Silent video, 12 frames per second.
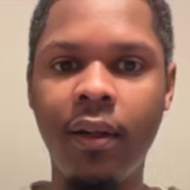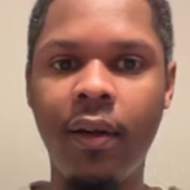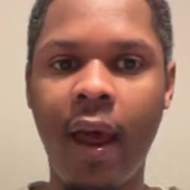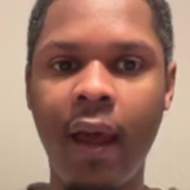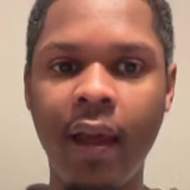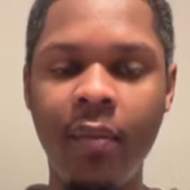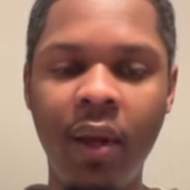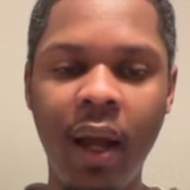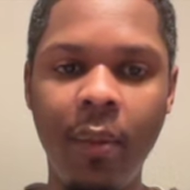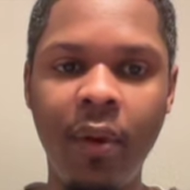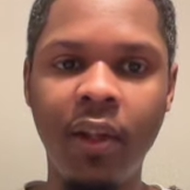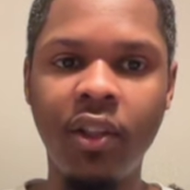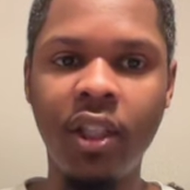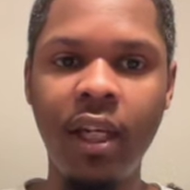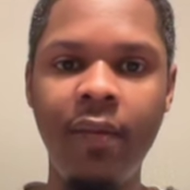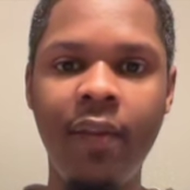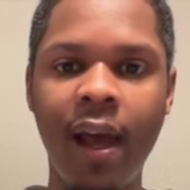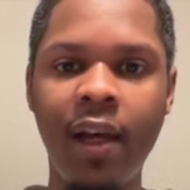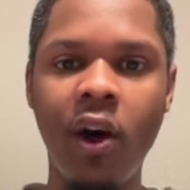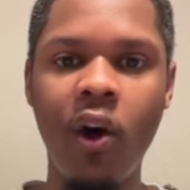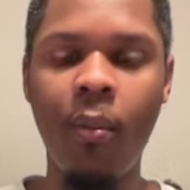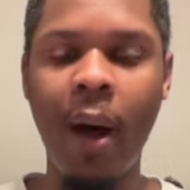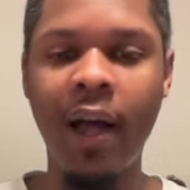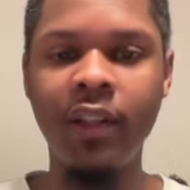they can be able to achieve that goal,
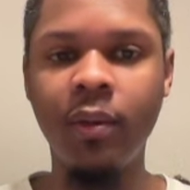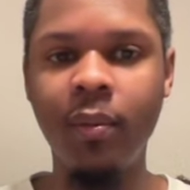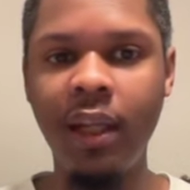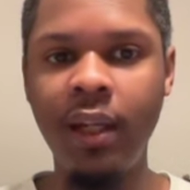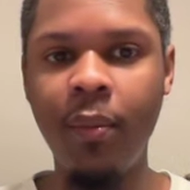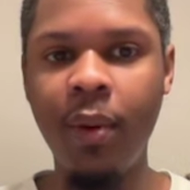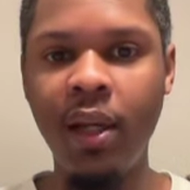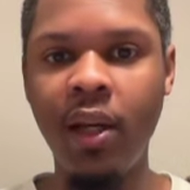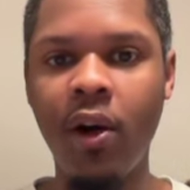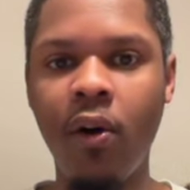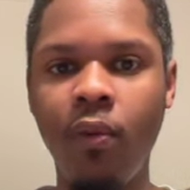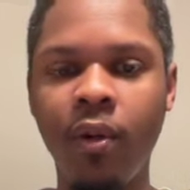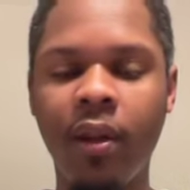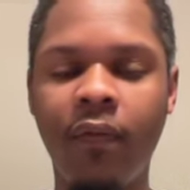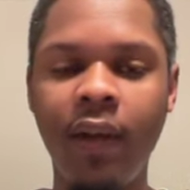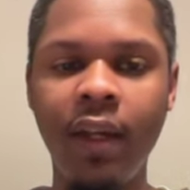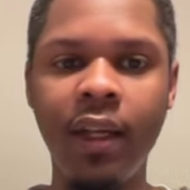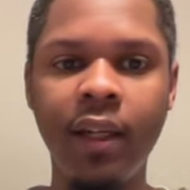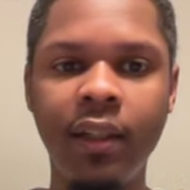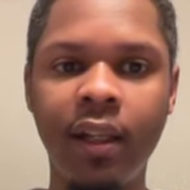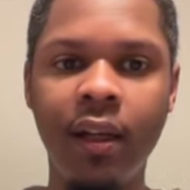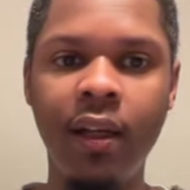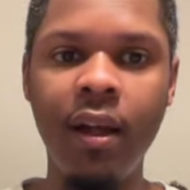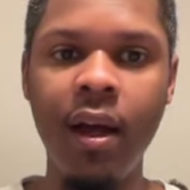possibly depending on what the fit is
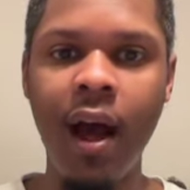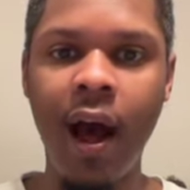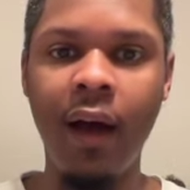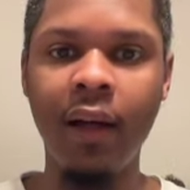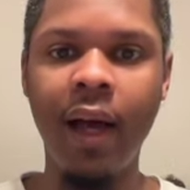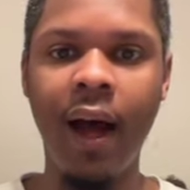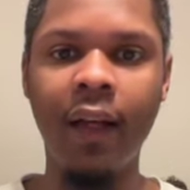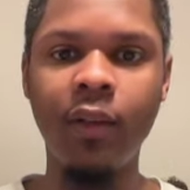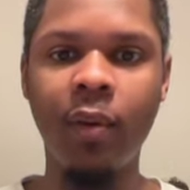and how guys